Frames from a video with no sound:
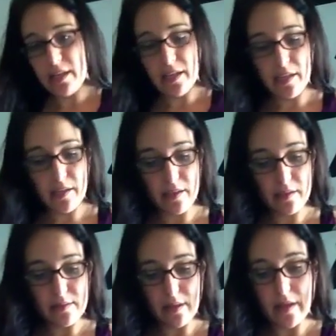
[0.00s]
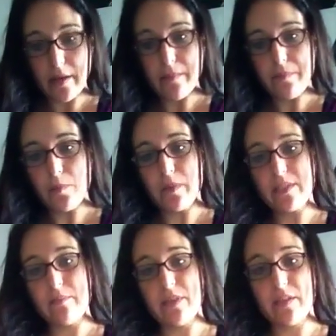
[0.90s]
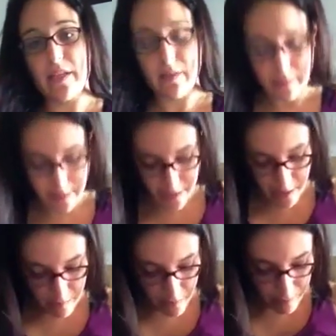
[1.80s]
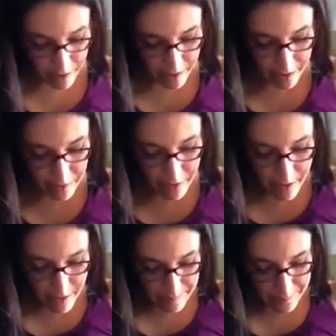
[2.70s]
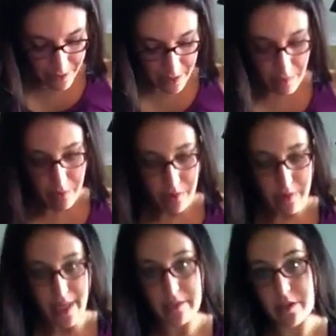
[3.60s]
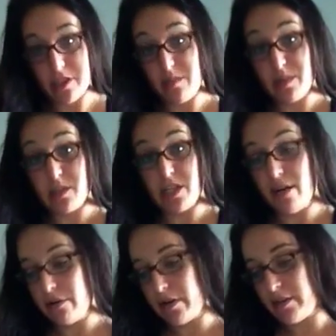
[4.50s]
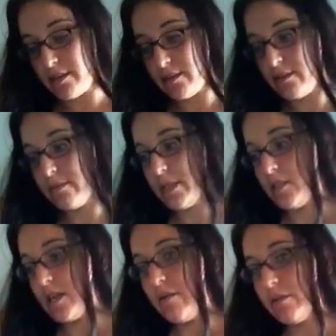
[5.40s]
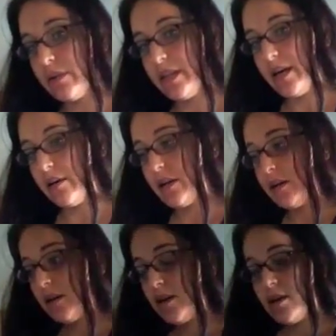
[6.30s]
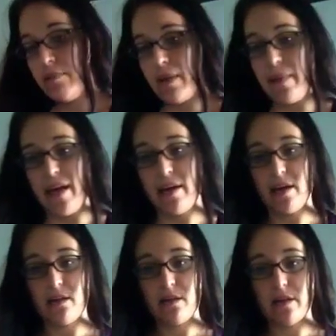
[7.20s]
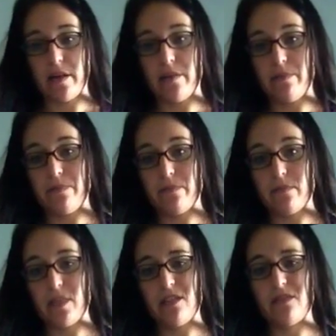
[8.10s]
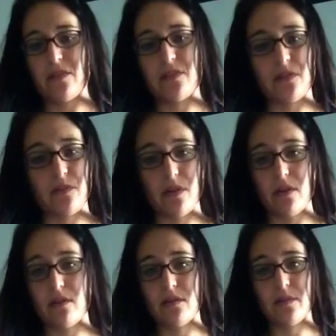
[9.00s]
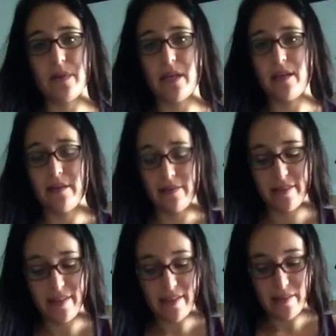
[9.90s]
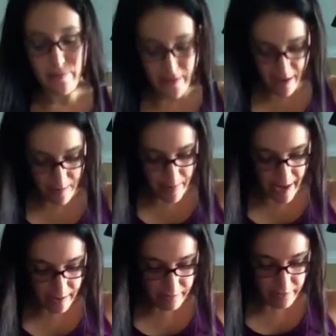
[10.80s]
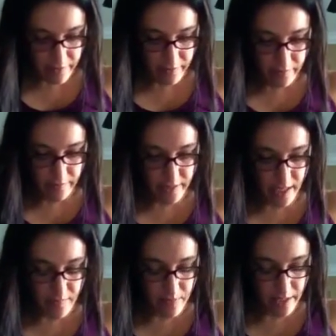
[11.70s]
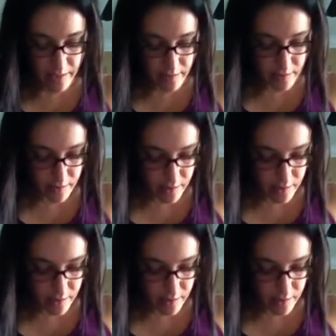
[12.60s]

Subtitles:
is once I'm done like cleaning him up right now, I will actually jump in the shower and shower without my bag on. It just feels so good to be without a bag for 10 minutes.